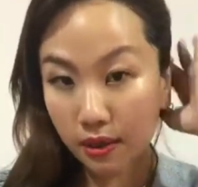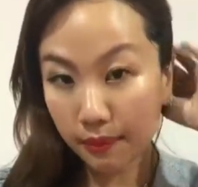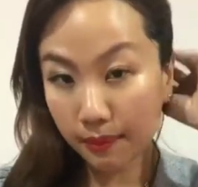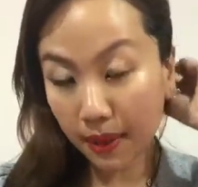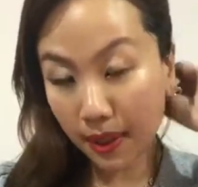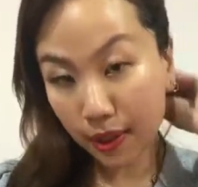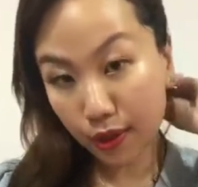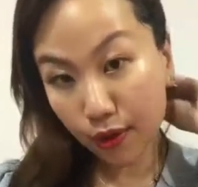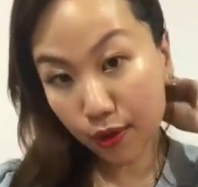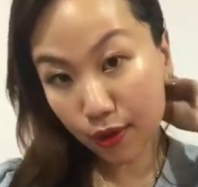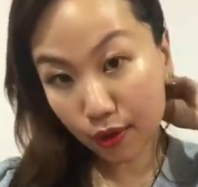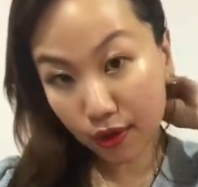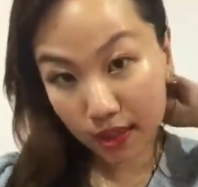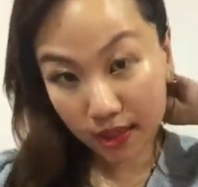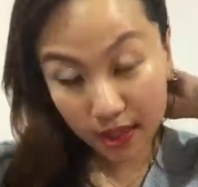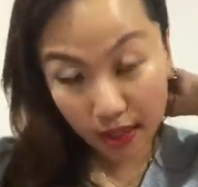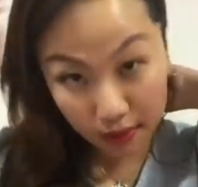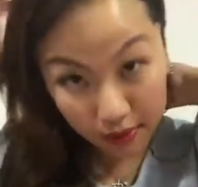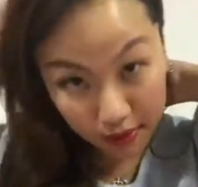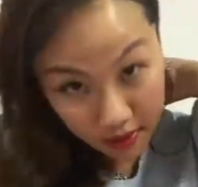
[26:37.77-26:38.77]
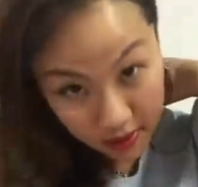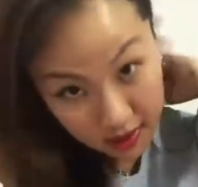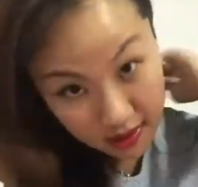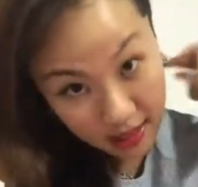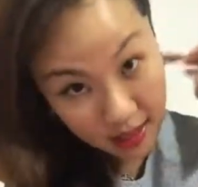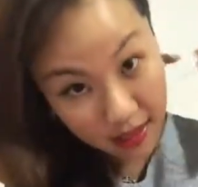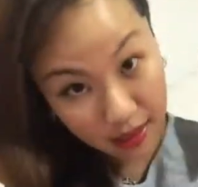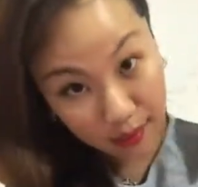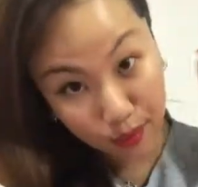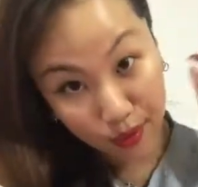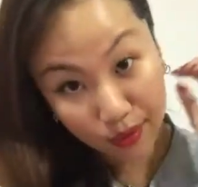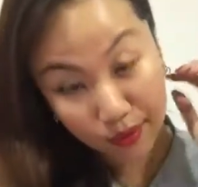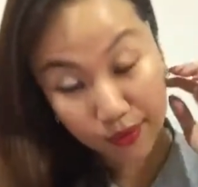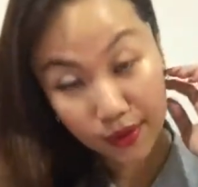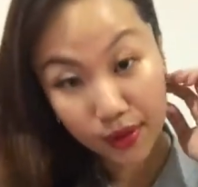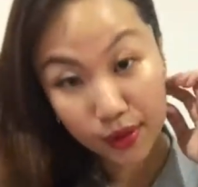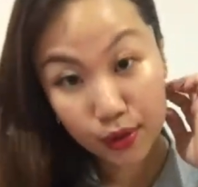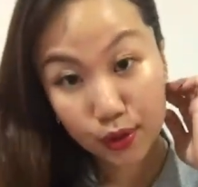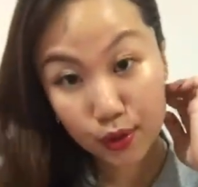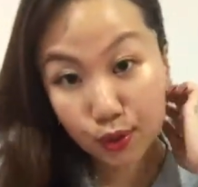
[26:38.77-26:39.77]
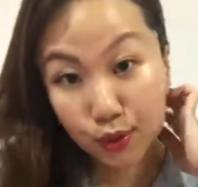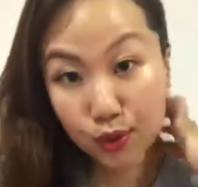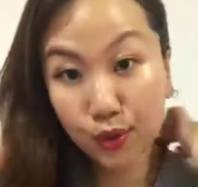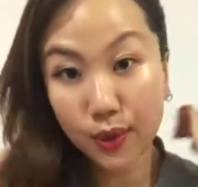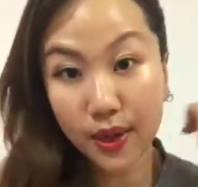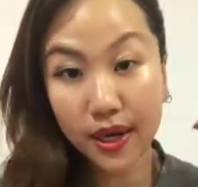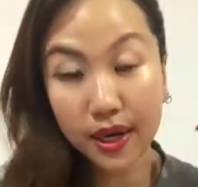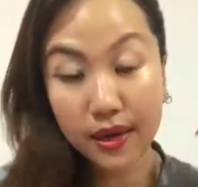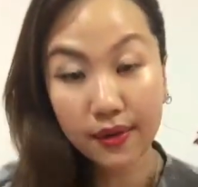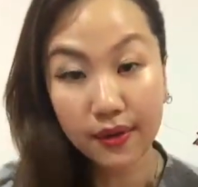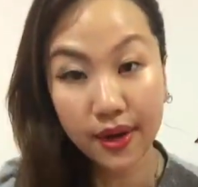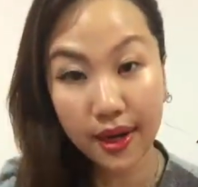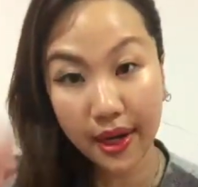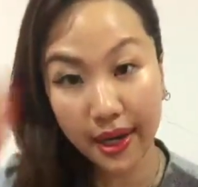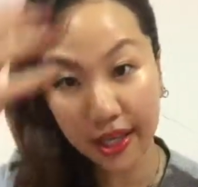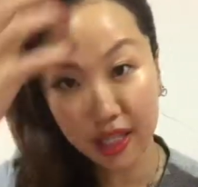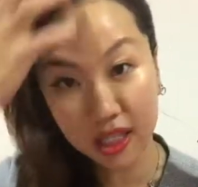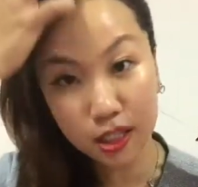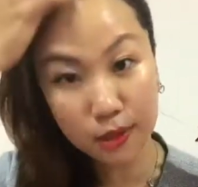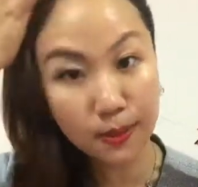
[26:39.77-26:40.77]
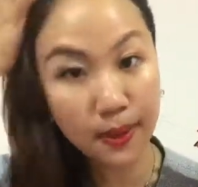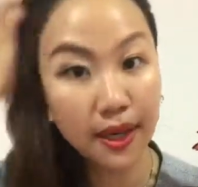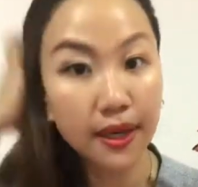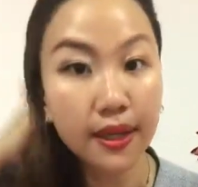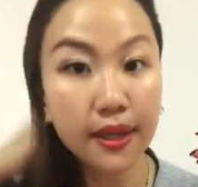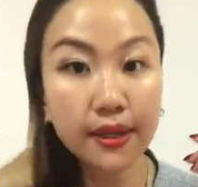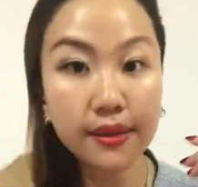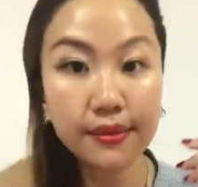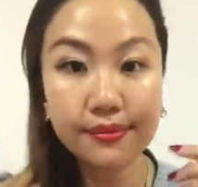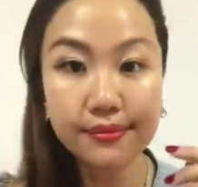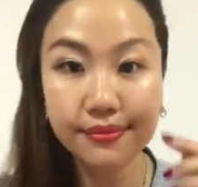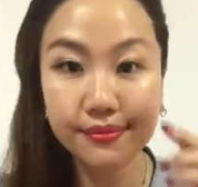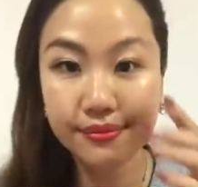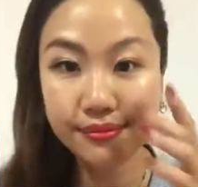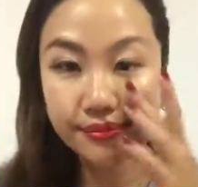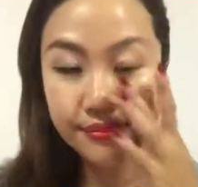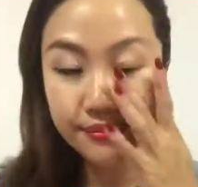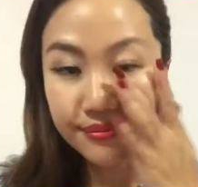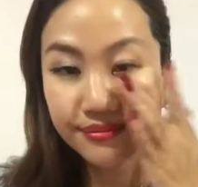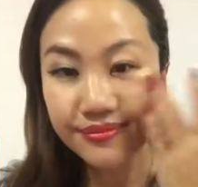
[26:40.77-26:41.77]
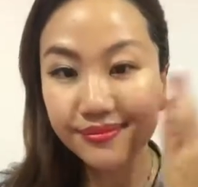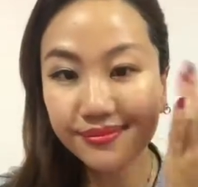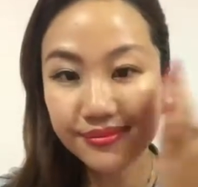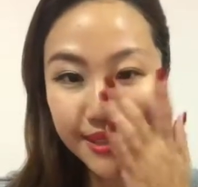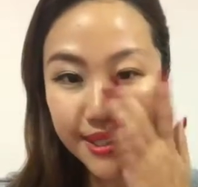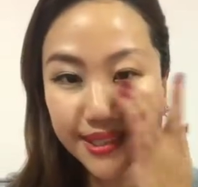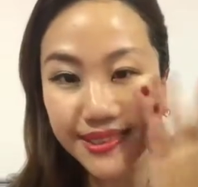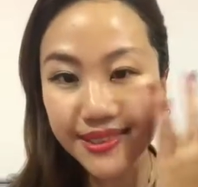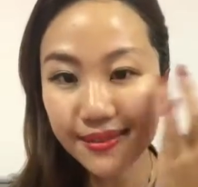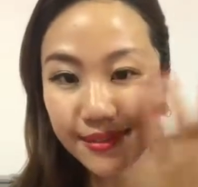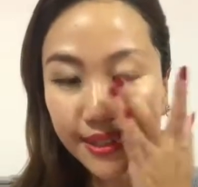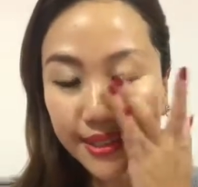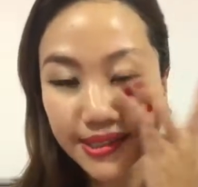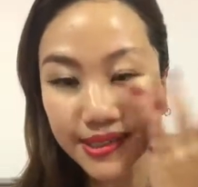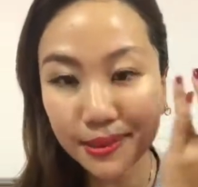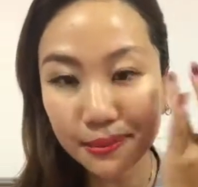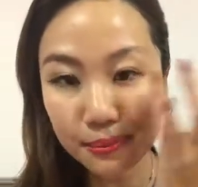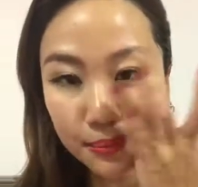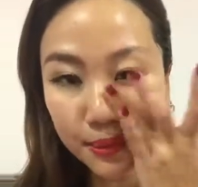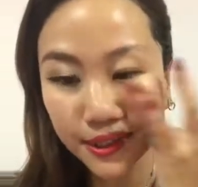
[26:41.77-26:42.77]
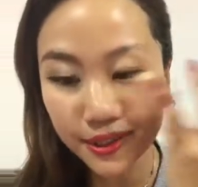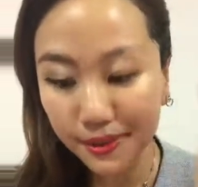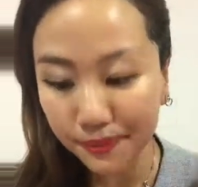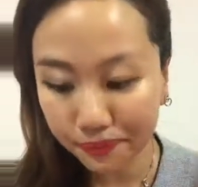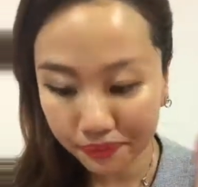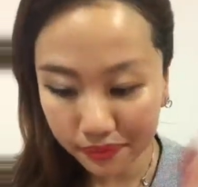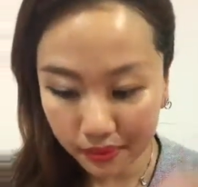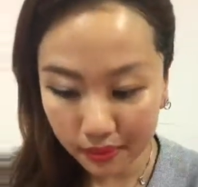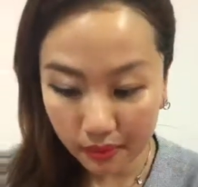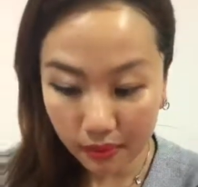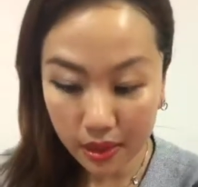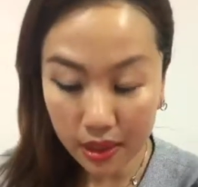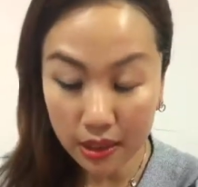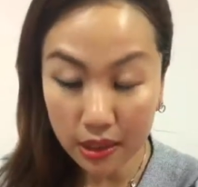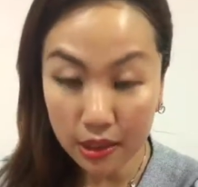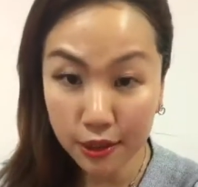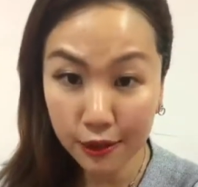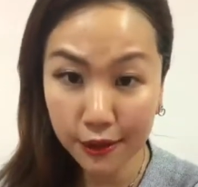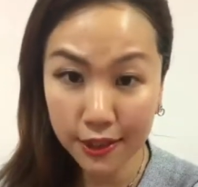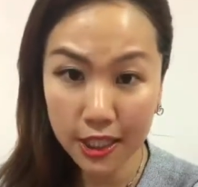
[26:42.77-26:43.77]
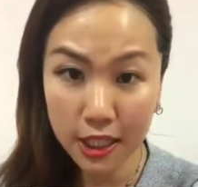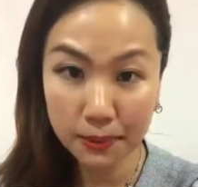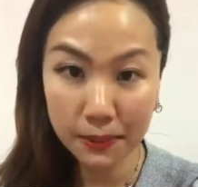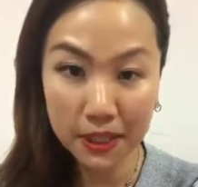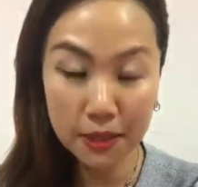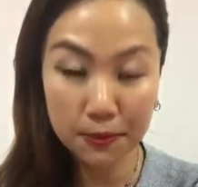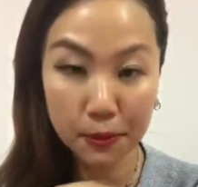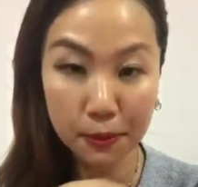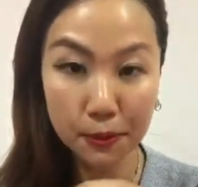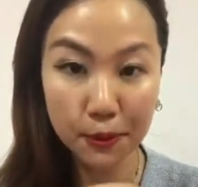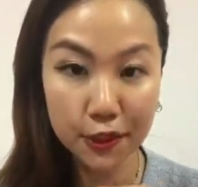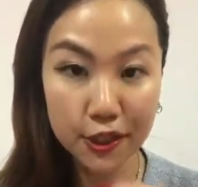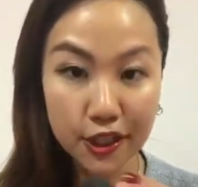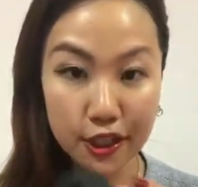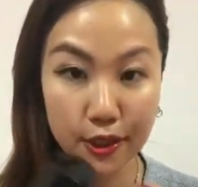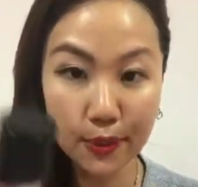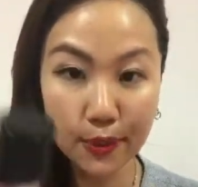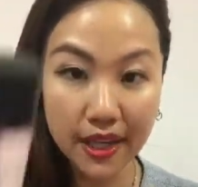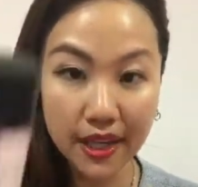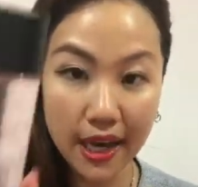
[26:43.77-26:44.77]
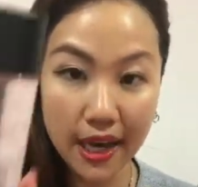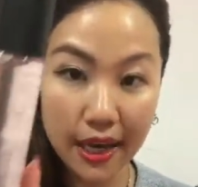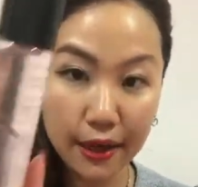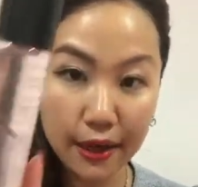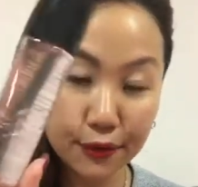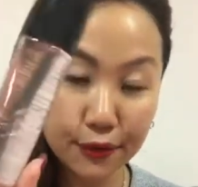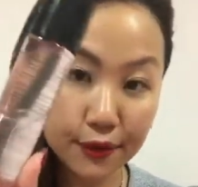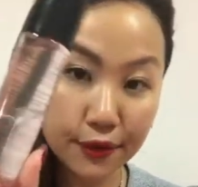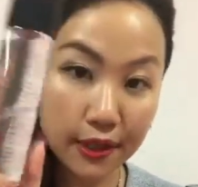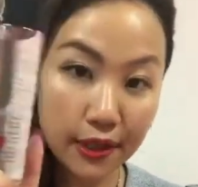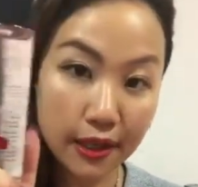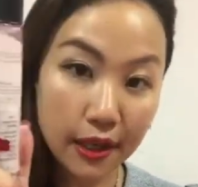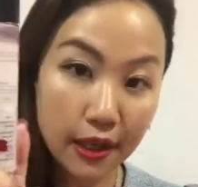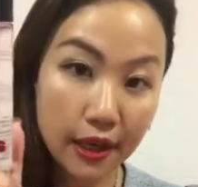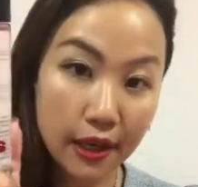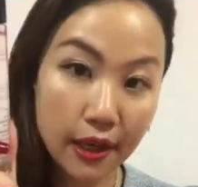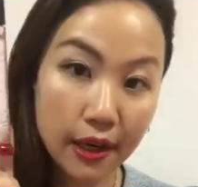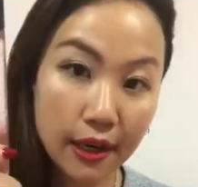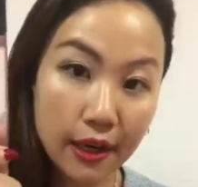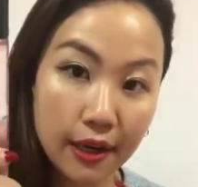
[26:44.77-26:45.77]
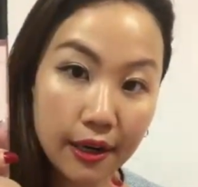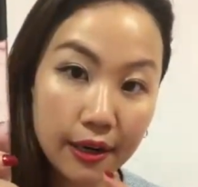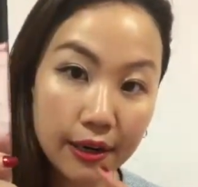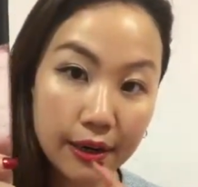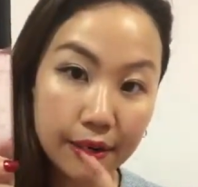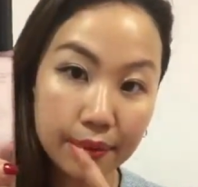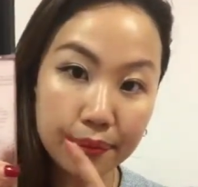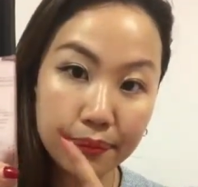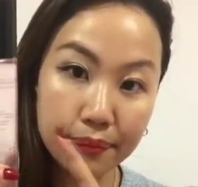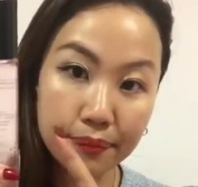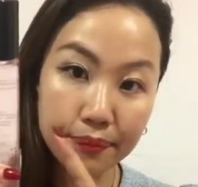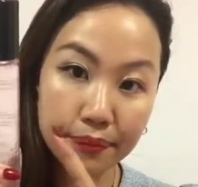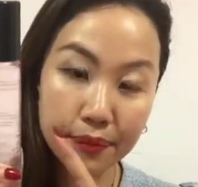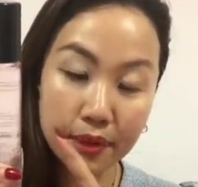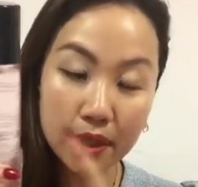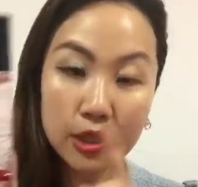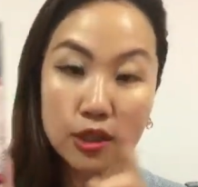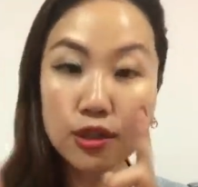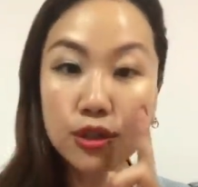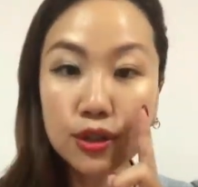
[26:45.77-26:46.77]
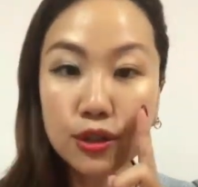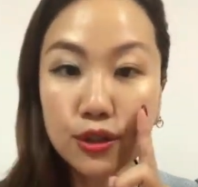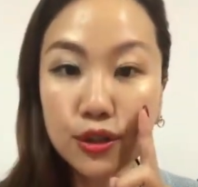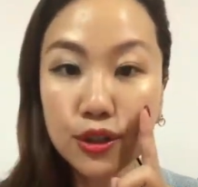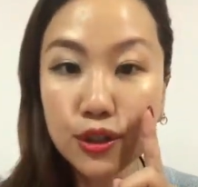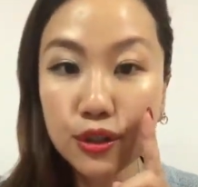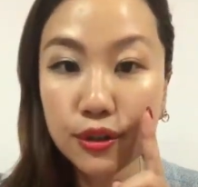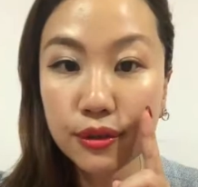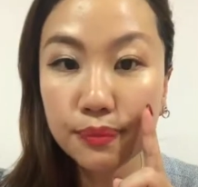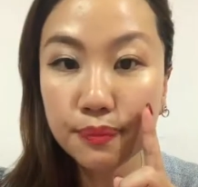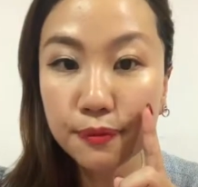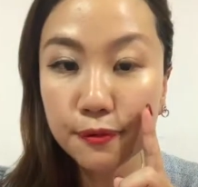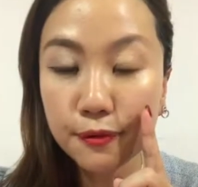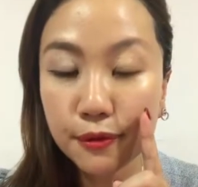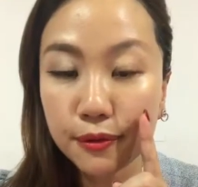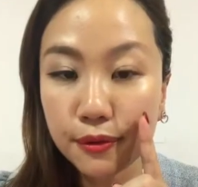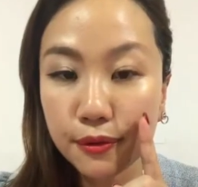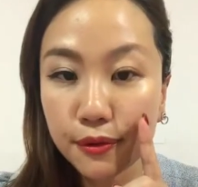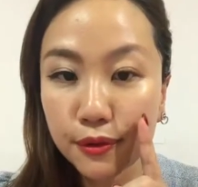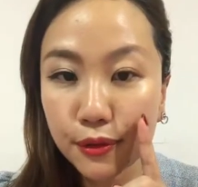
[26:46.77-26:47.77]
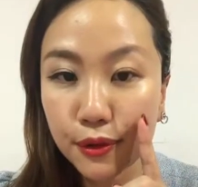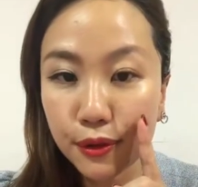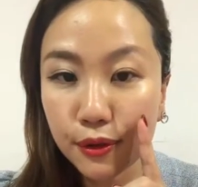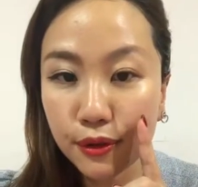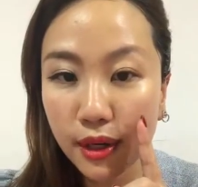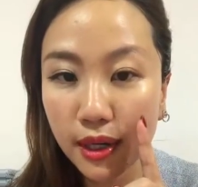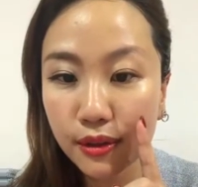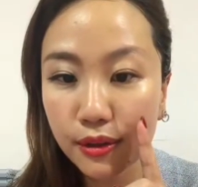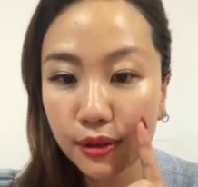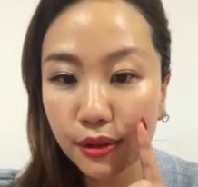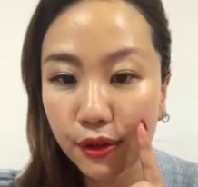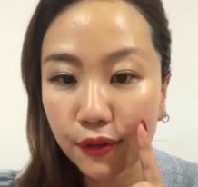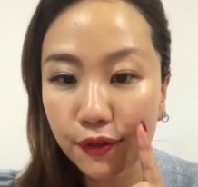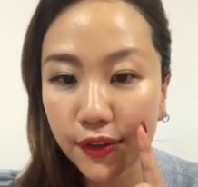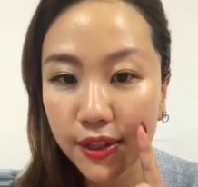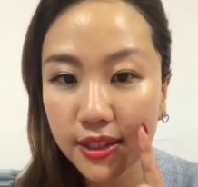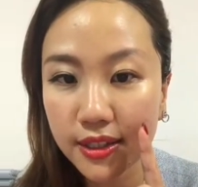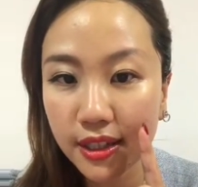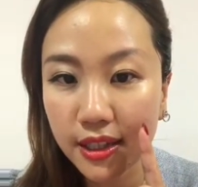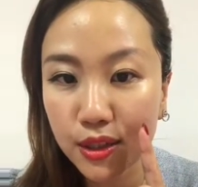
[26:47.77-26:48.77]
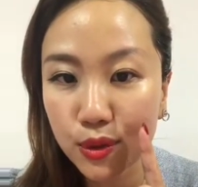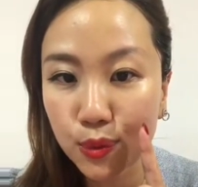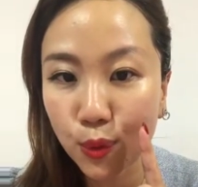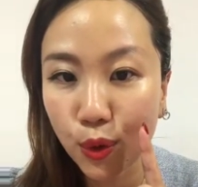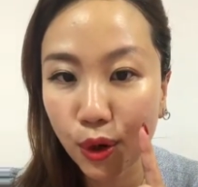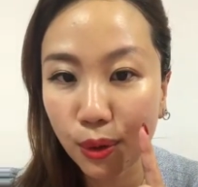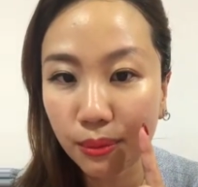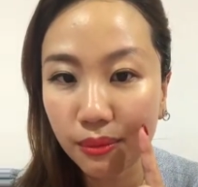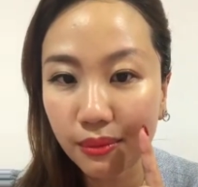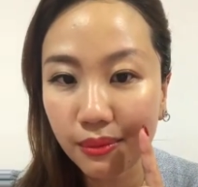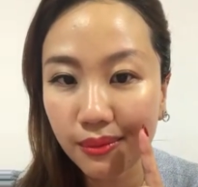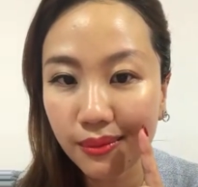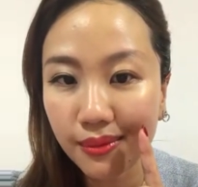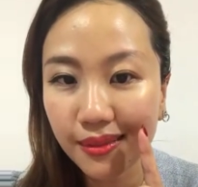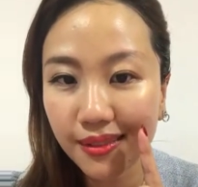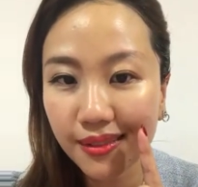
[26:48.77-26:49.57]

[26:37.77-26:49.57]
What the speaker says: my new consultants can refer to whenever I explain it. So very simple. So this month's promotion we have, so you should do until your face gets warm.